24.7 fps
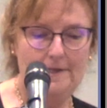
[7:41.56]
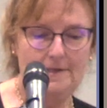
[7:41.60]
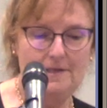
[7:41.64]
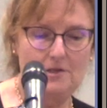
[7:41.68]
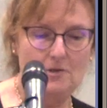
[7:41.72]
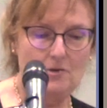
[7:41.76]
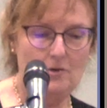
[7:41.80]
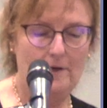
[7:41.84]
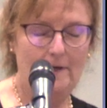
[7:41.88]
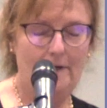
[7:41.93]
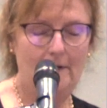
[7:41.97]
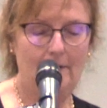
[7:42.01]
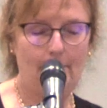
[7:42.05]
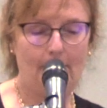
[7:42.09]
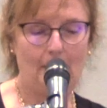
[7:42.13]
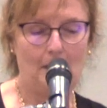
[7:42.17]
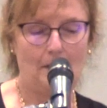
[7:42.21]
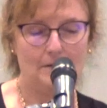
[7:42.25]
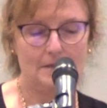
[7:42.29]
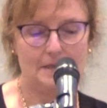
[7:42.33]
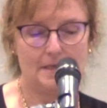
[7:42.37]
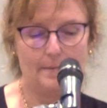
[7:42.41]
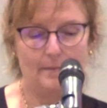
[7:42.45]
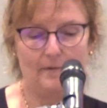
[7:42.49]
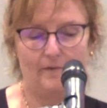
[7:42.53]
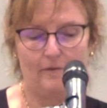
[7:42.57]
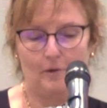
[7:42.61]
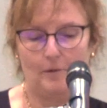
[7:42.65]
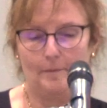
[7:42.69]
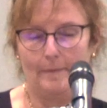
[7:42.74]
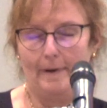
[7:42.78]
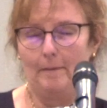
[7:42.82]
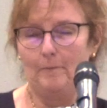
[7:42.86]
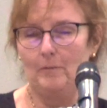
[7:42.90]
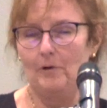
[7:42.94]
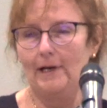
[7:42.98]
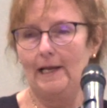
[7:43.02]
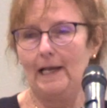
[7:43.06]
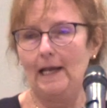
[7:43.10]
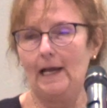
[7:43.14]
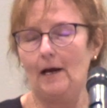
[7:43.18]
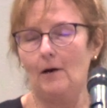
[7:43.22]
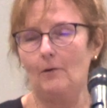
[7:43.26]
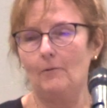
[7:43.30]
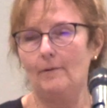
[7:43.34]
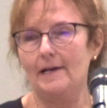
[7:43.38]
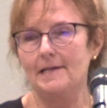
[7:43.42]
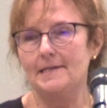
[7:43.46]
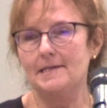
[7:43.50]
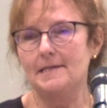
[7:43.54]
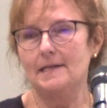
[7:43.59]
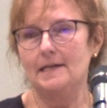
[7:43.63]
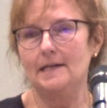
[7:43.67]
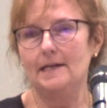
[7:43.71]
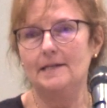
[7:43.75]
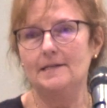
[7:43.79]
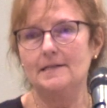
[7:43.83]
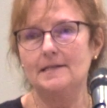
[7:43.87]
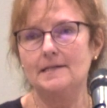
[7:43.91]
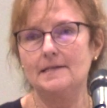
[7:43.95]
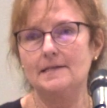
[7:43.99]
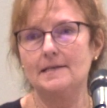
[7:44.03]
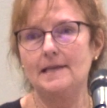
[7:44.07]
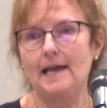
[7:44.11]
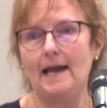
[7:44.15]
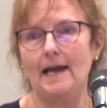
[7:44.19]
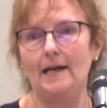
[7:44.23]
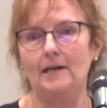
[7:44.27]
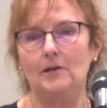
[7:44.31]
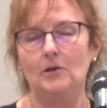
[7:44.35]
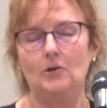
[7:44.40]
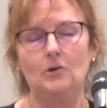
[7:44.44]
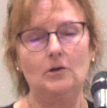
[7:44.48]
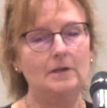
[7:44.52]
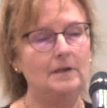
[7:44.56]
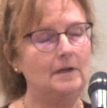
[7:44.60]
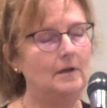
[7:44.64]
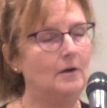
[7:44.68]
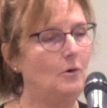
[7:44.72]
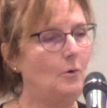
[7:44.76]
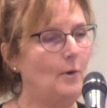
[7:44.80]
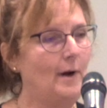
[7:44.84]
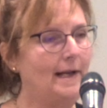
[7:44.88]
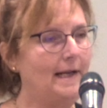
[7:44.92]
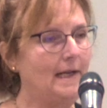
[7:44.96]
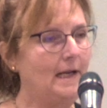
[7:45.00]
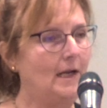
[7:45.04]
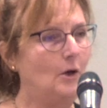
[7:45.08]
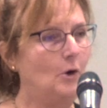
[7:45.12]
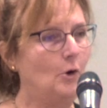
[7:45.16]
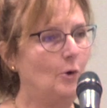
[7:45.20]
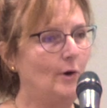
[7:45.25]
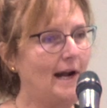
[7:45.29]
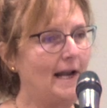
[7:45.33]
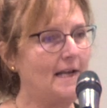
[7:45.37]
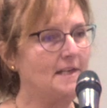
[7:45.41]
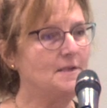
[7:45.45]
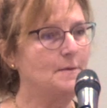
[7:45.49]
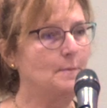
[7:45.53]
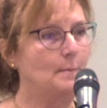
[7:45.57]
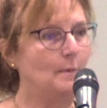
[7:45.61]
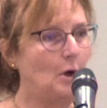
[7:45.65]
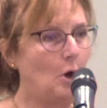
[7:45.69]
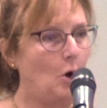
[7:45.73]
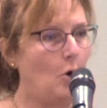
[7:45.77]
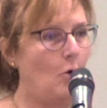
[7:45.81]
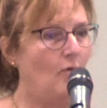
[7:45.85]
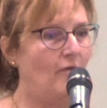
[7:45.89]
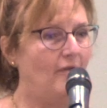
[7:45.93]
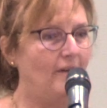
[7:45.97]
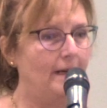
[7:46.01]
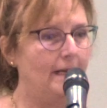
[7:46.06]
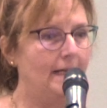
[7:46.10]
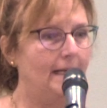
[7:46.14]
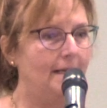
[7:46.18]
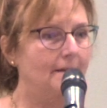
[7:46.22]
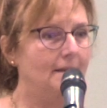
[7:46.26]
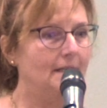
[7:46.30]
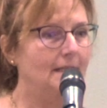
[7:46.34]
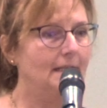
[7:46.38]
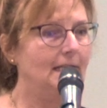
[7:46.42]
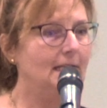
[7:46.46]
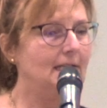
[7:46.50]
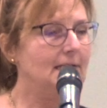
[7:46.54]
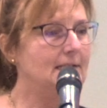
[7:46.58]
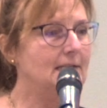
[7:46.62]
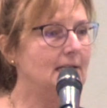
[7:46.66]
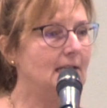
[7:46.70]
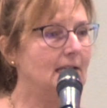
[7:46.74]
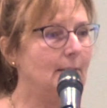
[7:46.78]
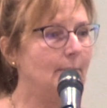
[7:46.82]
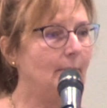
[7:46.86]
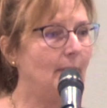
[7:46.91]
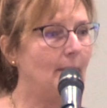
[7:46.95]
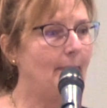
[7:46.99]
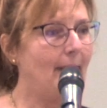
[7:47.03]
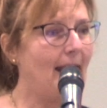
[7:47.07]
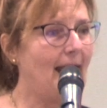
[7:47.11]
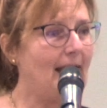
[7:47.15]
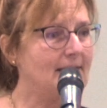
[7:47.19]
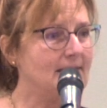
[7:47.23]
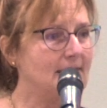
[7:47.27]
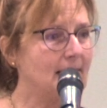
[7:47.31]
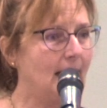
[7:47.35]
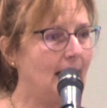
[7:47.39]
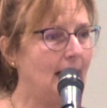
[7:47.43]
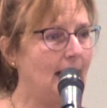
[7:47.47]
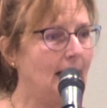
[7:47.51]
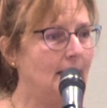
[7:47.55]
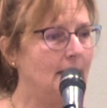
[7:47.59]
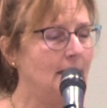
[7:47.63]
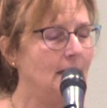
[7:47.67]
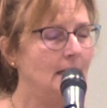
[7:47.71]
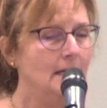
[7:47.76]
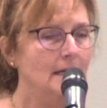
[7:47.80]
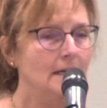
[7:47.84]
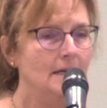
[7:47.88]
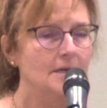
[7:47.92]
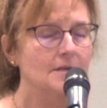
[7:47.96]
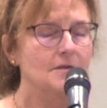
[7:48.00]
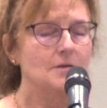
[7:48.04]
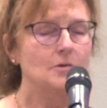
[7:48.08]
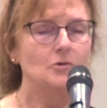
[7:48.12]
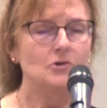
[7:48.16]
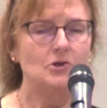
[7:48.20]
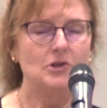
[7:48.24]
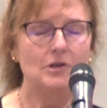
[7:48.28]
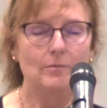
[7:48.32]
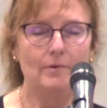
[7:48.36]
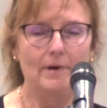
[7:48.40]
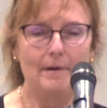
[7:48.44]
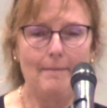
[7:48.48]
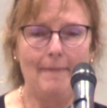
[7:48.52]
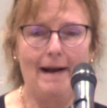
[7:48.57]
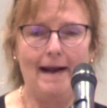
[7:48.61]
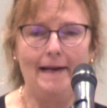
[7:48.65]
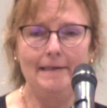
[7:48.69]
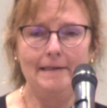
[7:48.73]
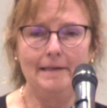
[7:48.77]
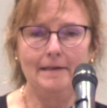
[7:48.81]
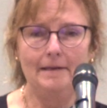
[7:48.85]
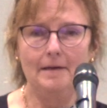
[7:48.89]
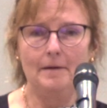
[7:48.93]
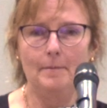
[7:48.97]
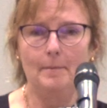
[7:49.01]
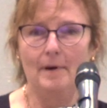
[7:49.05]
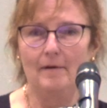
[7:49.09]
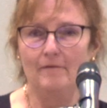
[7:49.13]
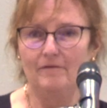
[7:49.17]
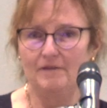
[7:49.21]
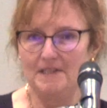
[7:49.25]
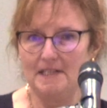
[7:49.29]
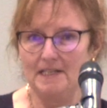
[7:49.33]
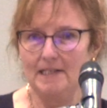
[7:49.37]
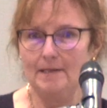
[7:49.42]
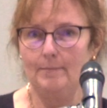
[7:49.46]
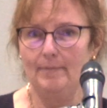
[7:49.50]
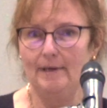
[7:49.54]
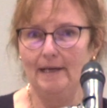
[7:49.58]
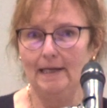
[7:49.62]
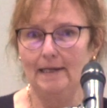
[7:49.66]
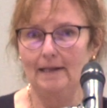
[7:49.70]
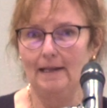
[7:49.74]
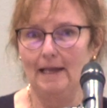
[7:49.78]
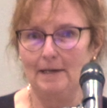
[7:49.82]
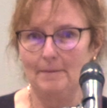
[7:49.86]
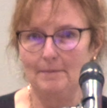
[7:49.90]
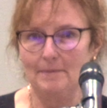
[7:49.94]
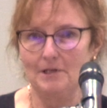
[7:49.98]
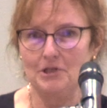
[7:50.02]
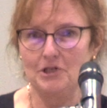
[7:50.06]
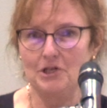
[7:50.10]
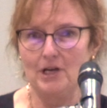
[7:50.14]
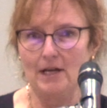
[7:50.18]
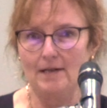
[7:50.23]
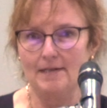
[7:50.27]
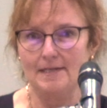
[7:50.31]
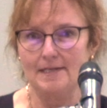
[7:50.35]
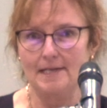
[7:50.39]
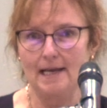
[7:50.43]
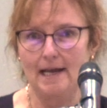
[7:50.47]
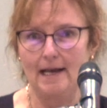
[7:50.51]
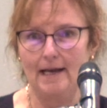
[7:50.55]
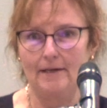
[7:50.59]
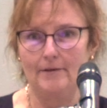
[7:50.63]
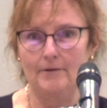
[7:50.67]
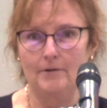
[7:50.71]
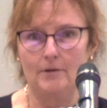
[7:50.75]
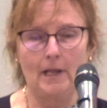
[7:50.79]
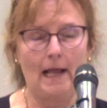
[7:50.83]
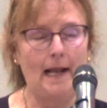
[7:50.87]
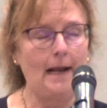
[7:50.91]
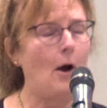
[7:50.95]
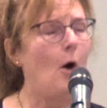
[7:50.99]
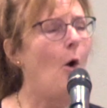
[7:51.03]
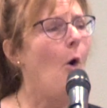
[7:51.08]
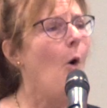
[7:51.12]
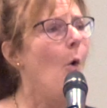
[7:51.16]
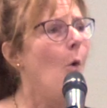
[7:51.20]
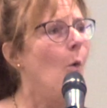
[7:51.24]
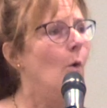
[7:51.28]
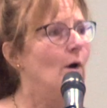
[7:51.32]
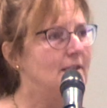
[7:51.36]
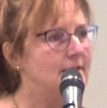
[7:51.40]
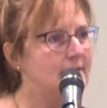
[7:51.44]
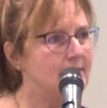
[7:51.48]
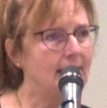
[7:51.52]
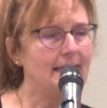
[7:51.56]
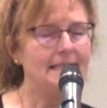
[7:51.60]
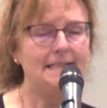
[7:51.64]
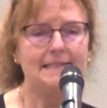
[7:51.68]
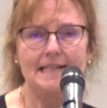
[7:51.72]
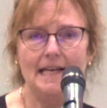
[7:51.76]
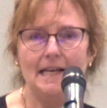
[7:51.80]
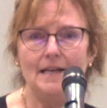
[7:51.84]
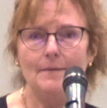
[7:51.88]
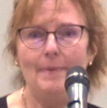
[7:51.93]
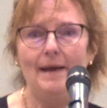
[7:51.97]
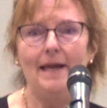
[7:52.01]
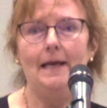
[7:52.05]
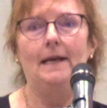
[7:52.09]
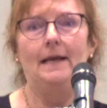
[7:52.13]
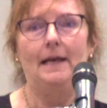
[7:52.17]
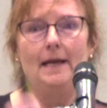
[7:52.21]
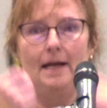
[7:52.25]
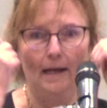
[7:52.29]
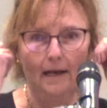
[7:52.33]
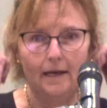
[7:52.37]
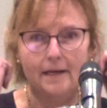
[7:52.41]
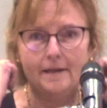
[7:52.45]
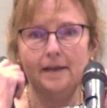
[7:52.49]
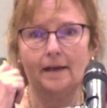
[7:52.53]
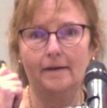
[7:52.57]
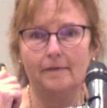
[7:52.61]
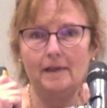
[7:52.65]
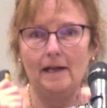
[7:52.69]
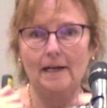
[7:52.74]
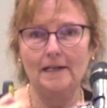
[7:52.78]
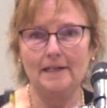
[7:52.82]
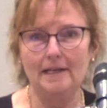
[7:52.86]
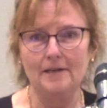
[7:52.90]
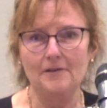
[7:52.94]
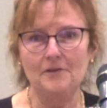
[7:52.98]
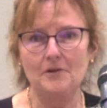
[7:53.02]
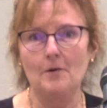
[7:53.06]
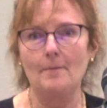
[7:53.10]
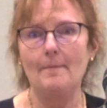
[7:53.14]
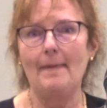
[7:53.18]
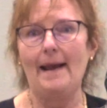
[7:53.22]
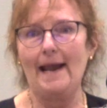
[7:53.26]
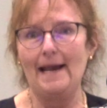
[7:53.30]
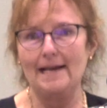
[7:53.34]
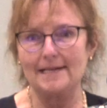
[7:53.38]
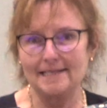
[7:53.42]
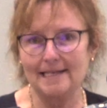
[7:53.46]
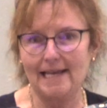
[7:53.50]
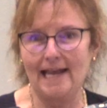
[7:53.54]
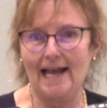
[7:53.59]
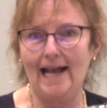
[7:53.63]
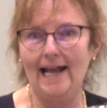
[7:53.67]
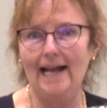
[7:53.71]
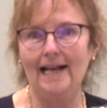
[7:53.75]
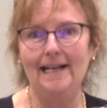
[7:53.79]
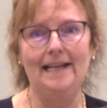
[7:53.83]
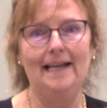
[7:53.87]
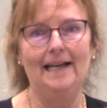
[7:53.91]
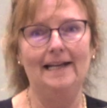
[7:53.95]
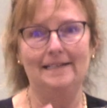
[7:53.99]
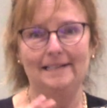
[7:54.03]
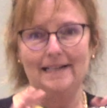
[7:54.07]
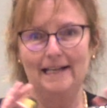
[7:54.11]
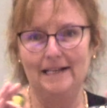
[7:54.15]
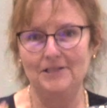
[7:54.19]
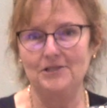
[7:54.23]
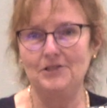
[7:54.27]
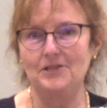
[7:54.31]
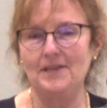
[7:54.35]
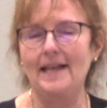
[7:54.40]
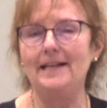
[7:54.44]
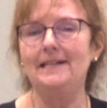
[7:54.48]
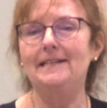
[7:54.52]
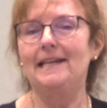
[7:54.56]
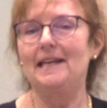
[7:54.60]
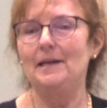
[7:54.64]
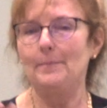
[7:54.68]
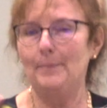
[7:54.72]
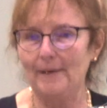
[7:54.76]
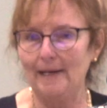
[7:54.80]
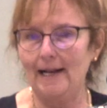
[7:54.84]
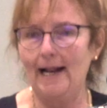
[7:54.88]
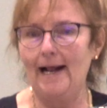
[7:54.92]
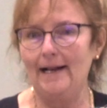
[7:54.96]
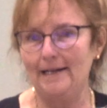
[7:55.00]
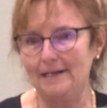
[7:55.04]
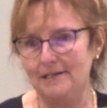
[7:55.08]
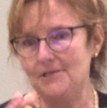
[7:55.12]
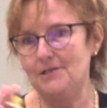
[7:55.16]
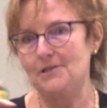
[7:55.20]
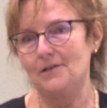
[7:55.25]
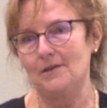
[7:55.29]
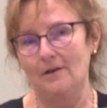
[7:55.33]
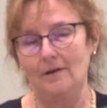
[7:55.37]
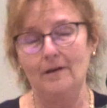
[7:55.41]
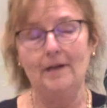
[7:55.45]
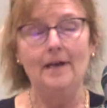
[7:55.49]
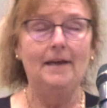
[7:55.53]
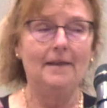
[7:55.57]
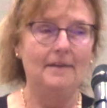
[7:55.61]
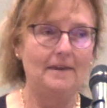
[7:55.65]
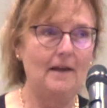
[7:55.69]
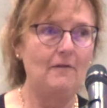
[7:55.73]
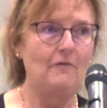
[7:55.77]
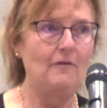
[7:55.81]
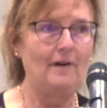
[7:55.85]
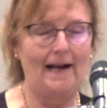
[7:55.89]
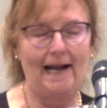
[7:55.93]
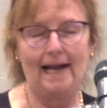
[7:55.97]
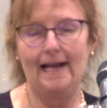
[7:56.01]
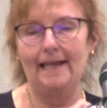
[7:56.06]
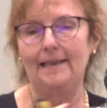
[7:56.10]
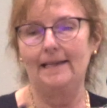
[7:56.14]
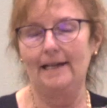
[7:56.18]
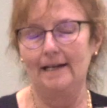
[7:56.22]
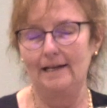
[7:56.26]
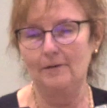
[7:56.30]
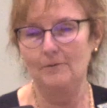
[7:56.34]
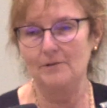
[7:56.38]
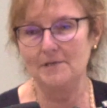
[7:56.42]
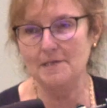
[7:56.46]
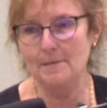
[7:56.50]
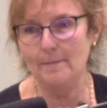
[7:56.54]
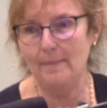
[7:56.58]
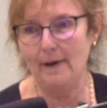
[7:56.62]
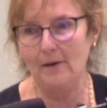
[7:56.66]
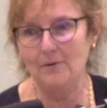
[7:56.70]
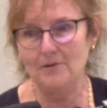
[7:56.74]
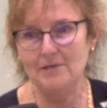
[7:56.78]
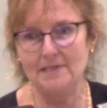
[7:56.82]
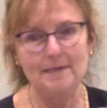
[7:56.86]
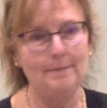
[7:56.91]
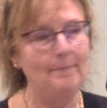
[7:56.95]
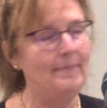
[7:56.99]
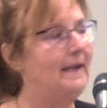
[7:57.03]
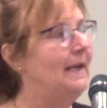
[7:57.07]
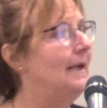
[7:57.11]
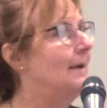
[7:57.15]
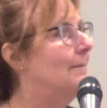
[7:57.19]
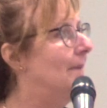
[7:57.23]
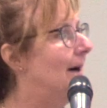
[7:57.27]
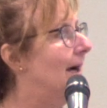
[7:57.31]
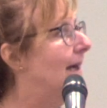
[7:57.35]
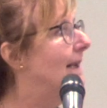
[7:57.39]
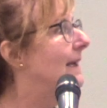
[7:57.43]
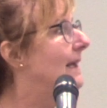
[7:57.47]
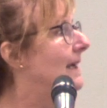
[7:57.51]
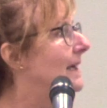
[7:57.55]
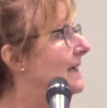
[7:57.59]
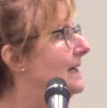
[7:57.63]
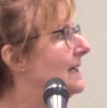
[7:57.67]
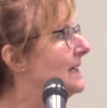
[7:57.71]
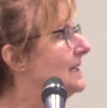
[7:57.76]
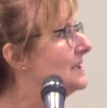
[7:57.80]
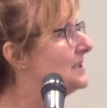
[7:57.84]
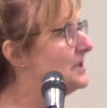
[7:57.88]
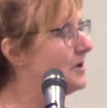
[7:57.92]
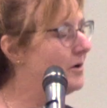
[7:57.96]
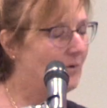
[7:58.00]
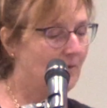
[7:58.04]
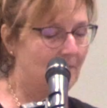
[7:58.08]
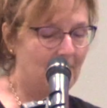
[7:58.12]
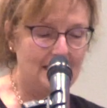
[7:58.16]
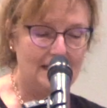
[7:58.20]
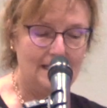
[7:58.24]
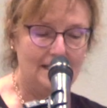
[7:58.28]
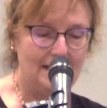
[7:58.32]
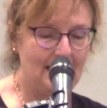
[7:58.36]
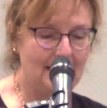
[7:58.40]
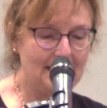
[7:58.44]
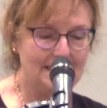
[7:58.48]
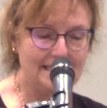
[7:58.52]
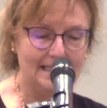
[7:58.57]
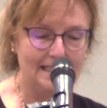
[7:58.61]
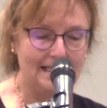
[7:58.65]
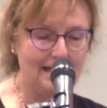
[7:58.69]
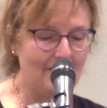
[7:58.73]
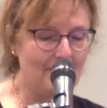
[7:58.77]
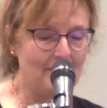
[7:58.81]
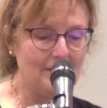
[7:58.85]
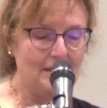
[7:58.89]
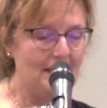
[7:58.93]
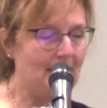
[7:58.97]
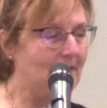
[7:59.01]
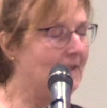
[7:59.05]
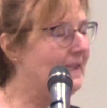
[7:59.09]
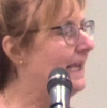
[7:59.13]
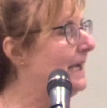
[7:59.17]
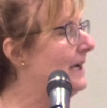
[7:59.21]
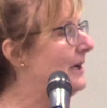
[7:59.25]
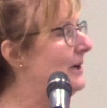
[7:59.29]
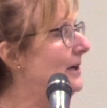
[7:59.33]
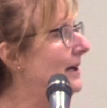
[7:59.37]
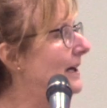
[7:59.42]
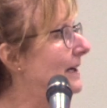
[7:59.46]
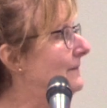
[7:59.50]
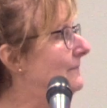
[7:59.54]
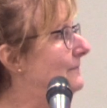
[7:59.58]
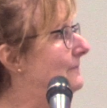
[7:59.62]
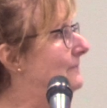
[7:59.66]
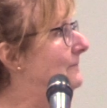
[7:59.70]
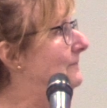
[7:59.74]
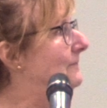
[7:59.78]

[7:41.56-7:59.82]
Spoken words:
story about some of her memory care residents that couldn't quite grasp COVID and the need to keep a mask on. So she reminded them of TB, like Michele said, and oh, it's like TB. And then they'd get their mask on and they'd keep it on until they forgot that it was about TB. But so they did everything they could.